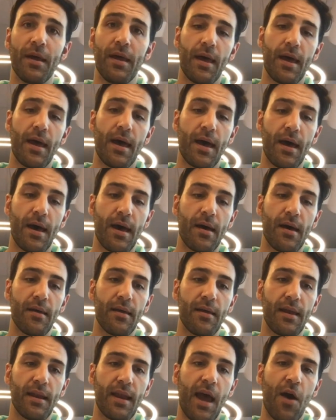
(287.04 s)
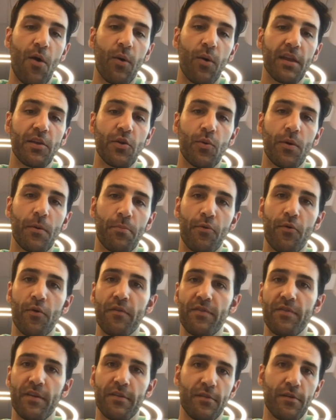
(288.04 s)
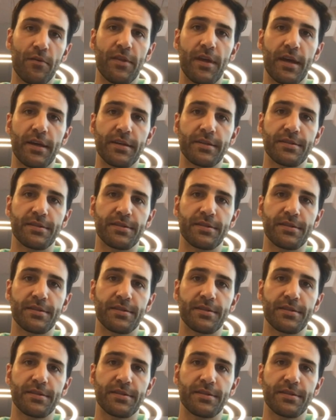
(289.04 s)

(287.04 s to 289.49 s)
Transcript: uh, and how can you improve the two things?